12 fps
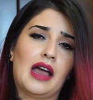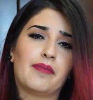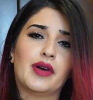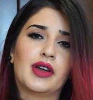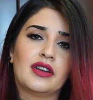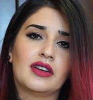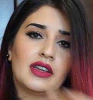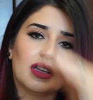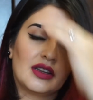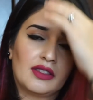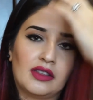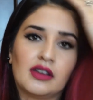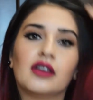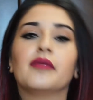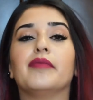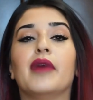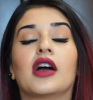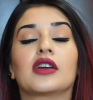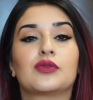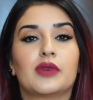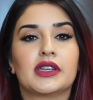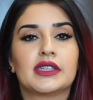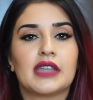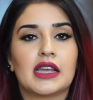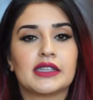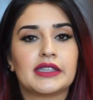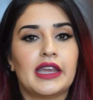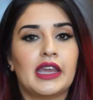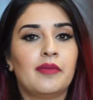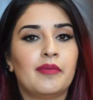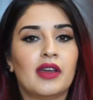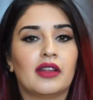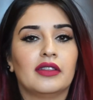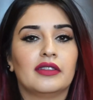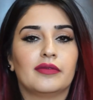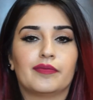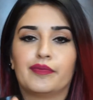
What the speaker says: I put it in the box where it says email,